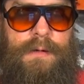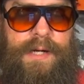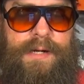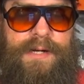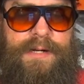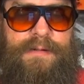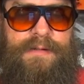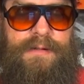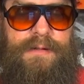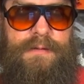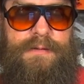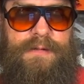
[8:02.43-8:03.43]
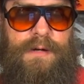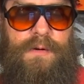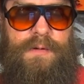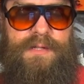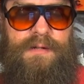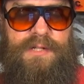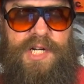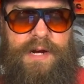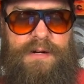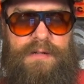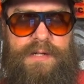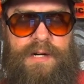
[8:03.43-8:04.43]
It is. So it's a
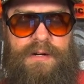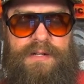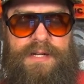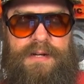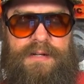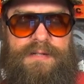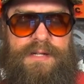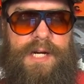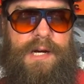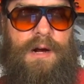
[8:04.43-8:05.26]
channel here in Tennessee,